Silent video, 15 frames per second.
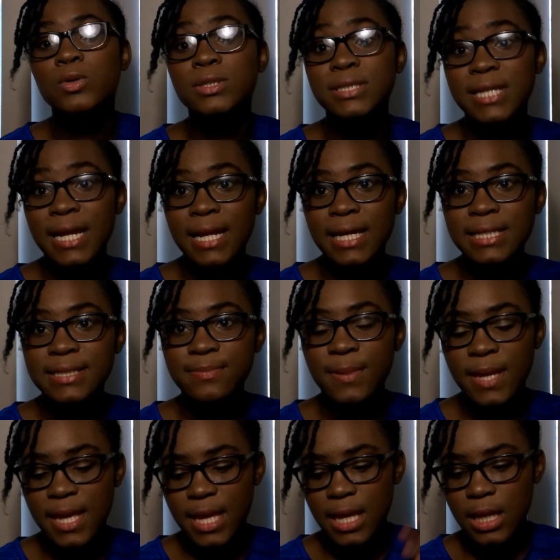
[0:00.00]
Gen X
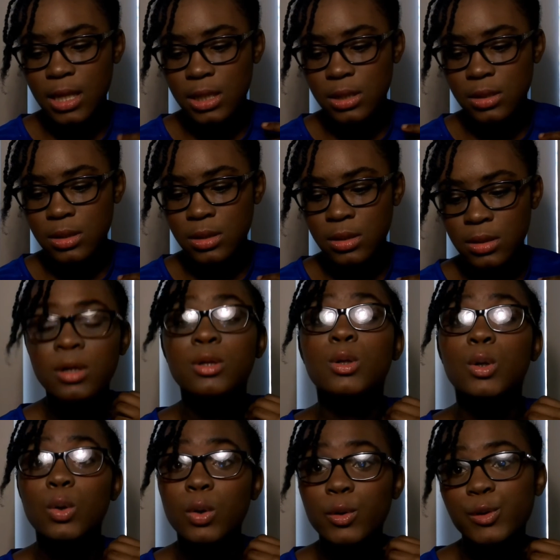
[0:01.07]
Pen,
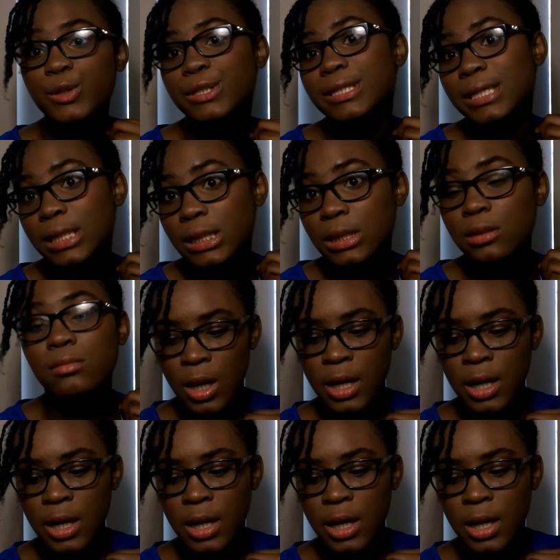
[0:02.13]
Laura Lee.